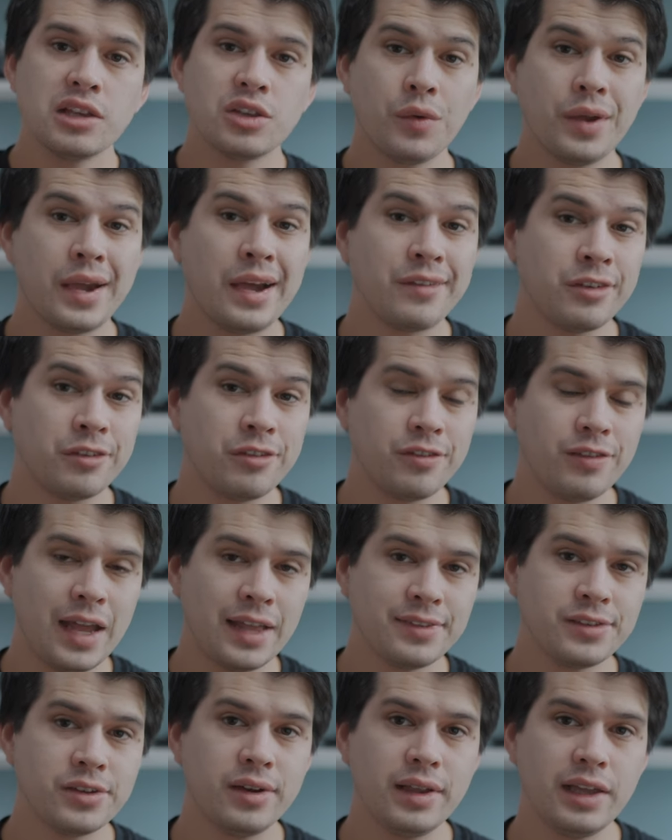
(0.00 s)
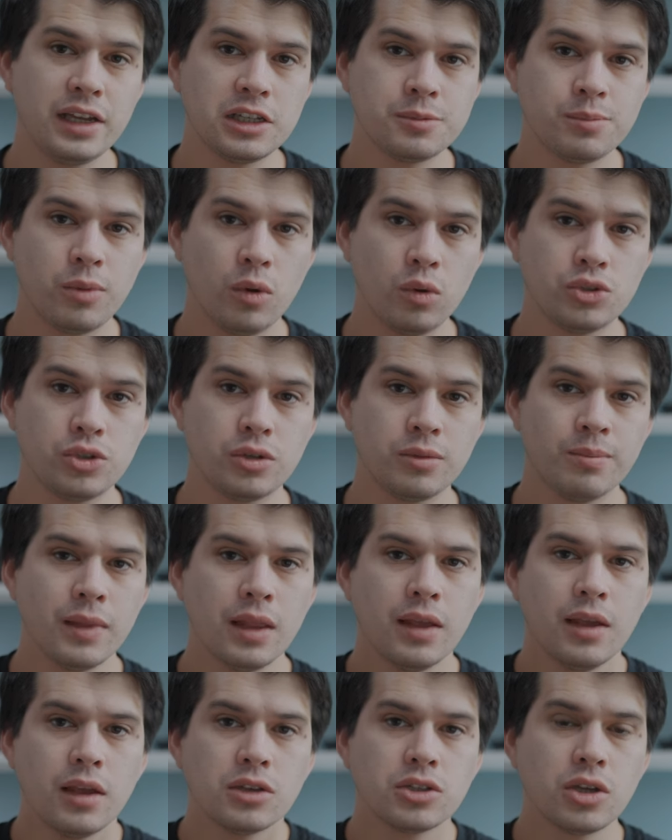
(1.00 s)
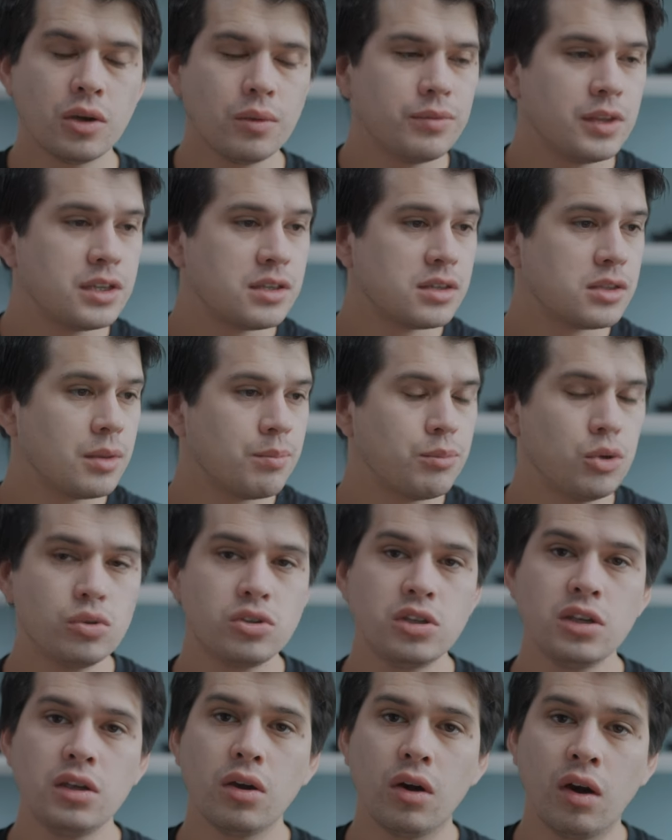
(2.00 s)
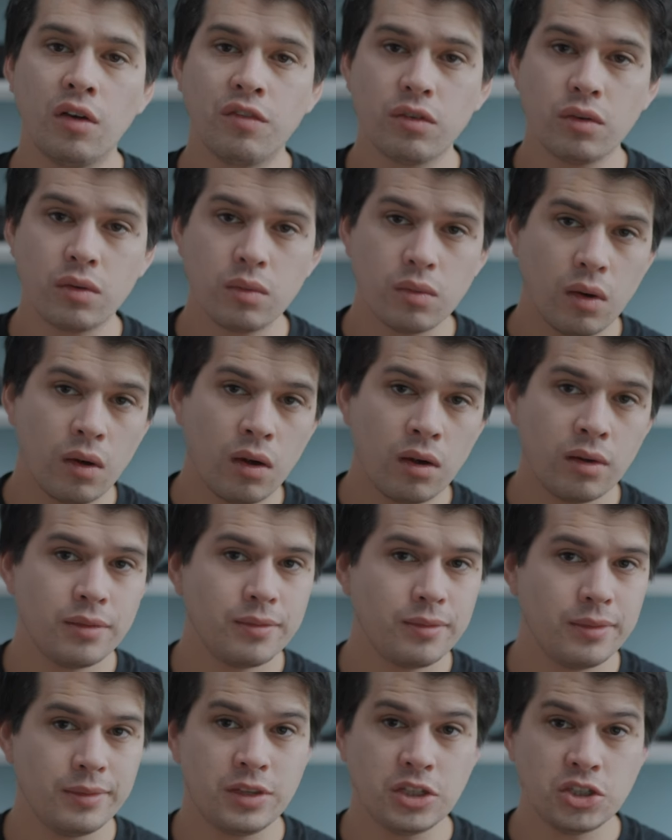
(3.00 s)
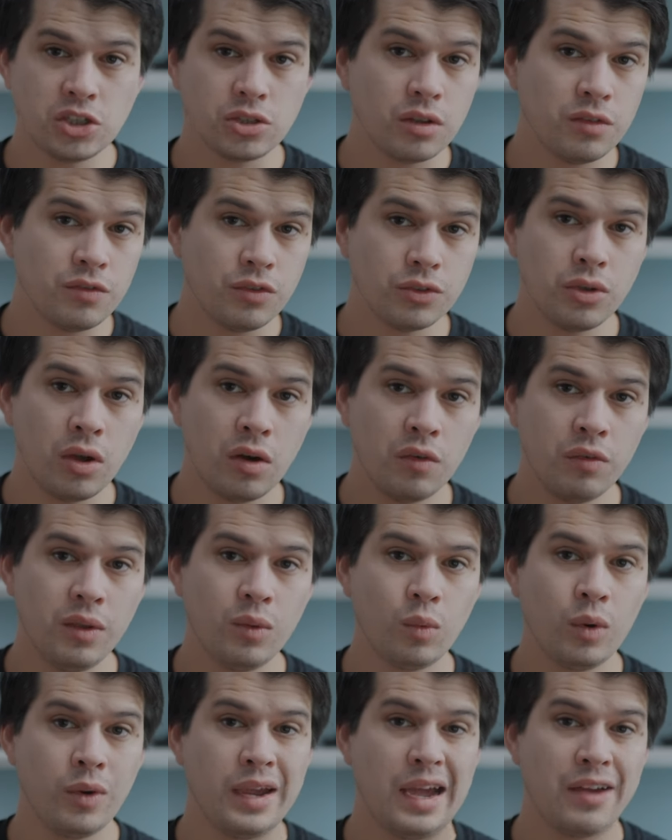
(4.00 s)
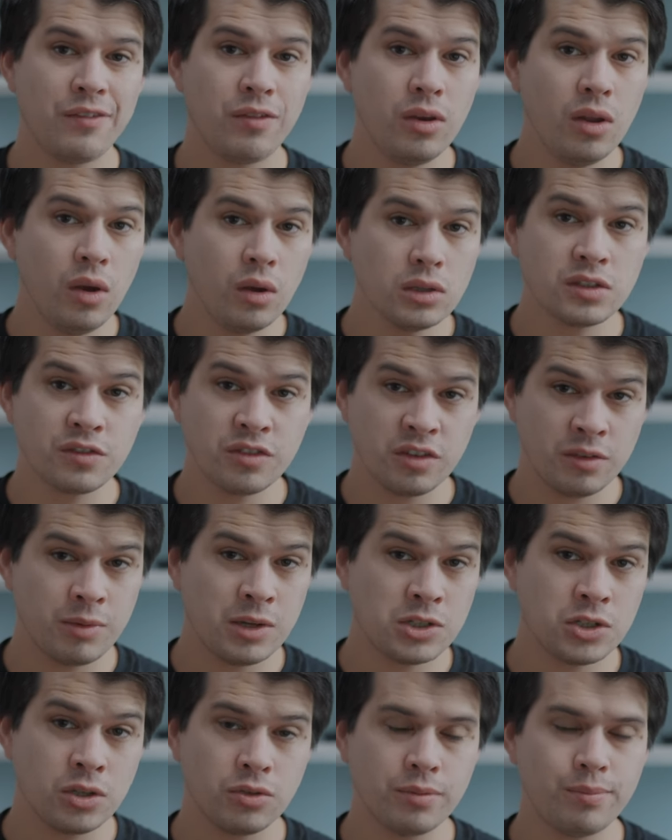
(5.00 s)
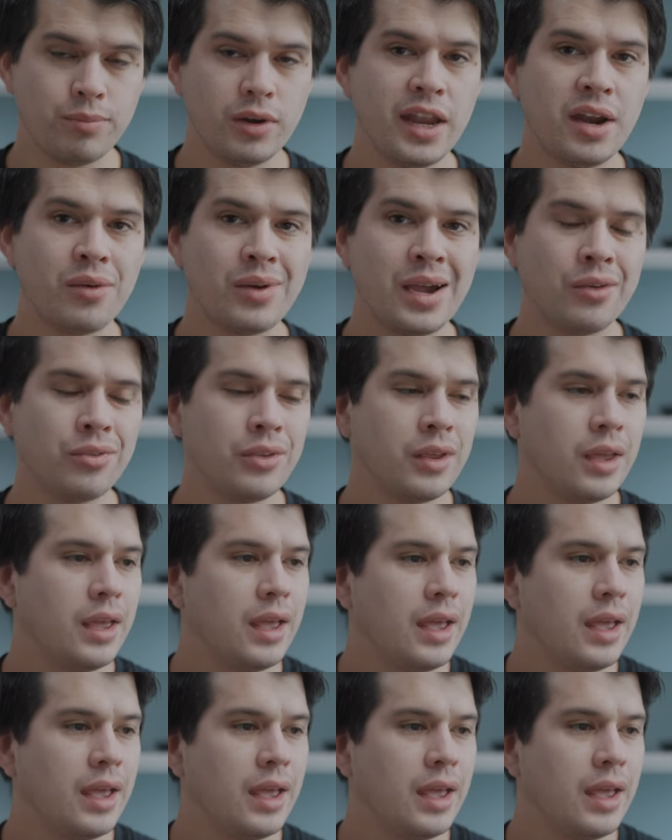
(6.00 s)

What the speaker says: so we have a flatter exposure. So this is the beauty of raw digital photography, where you have loads of information to play around